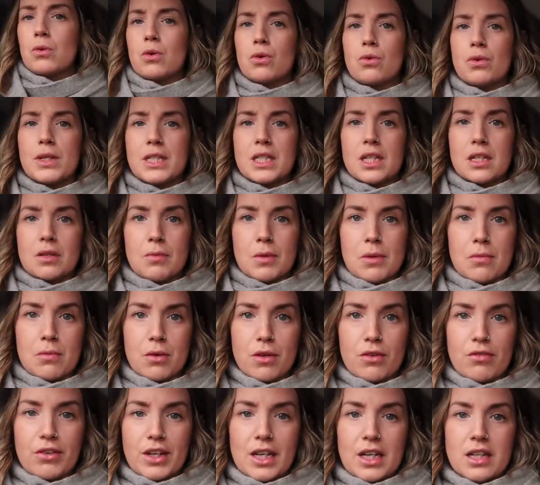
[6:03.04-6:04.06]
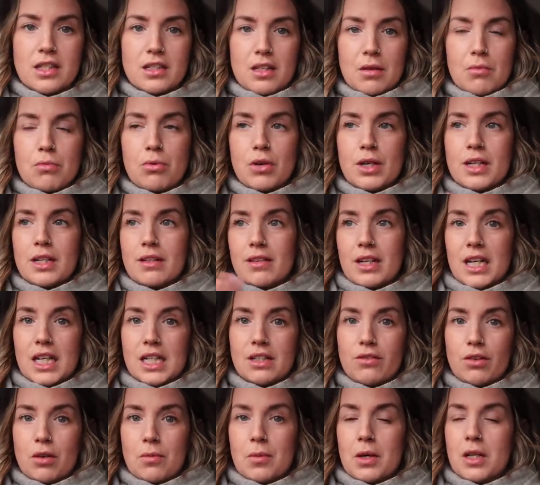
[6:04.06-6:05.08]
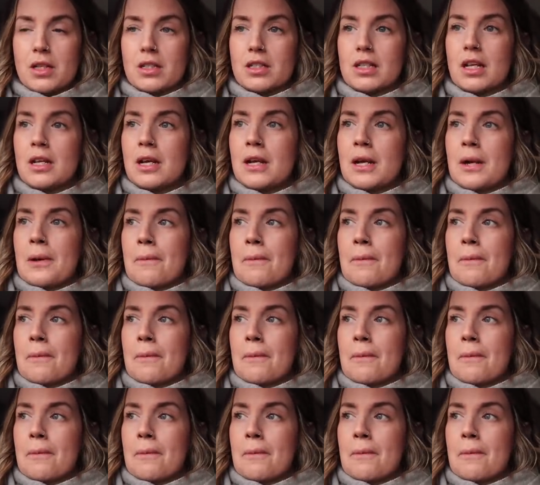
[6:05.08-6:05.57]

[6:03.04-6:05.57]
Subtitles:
always going to be moving at some point in the next few months.